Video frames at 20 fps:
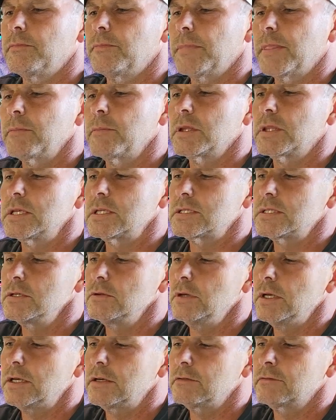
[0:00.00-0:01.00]
but they
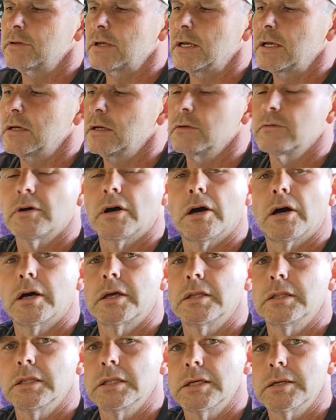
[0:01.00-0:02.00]
still have kind of
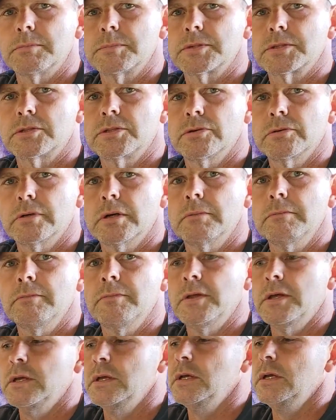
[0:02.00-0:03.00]
odd lips to them.
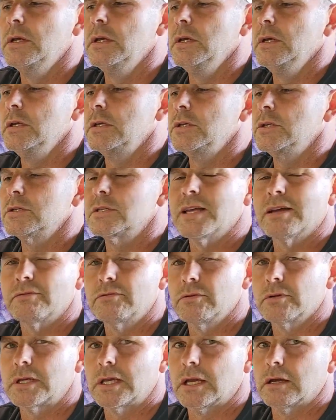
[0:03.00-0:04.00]
You just have
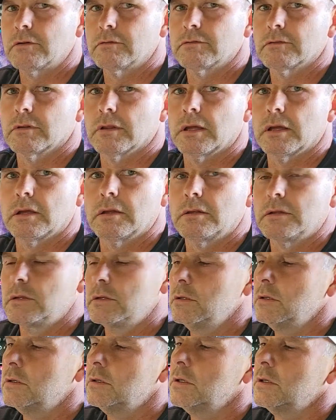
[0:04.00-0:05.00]
to account for that.
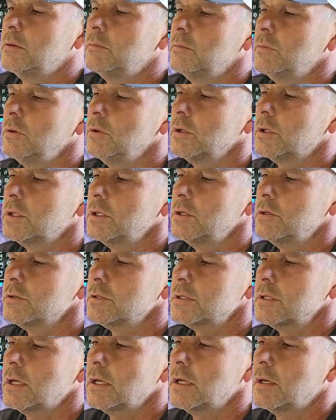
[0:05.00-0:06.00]
Look at your
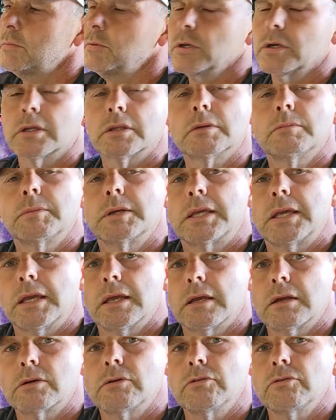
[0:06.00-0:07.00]
setup, look at the
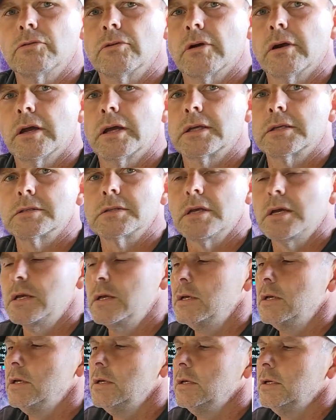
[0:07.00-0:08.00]
mechanical drawings,
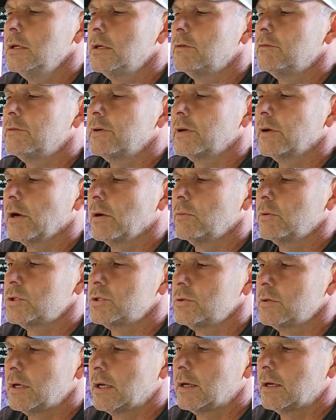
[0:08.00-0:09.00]
and figure out
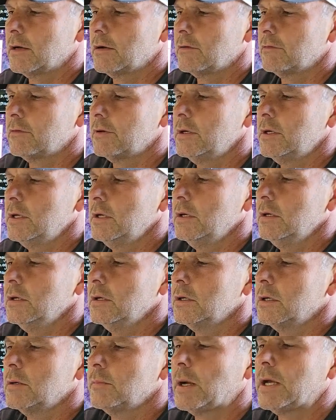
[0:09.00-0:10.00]
what you have.
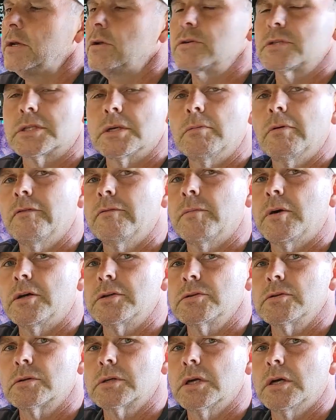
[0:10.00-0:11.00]
I know some of them
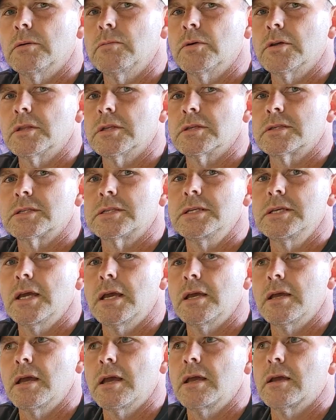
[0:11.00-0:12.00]
also come with a
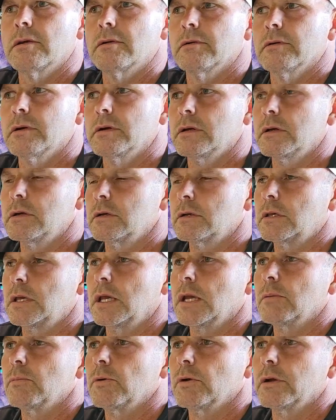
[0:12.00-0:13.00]
CAA, or a
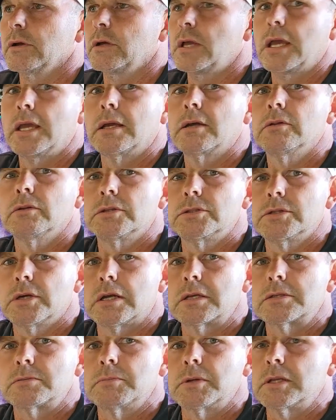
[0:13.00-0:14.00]
camera angle
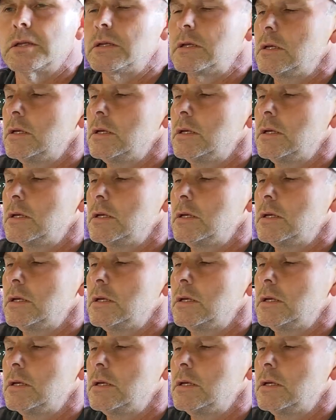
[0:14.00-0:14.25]
adjustment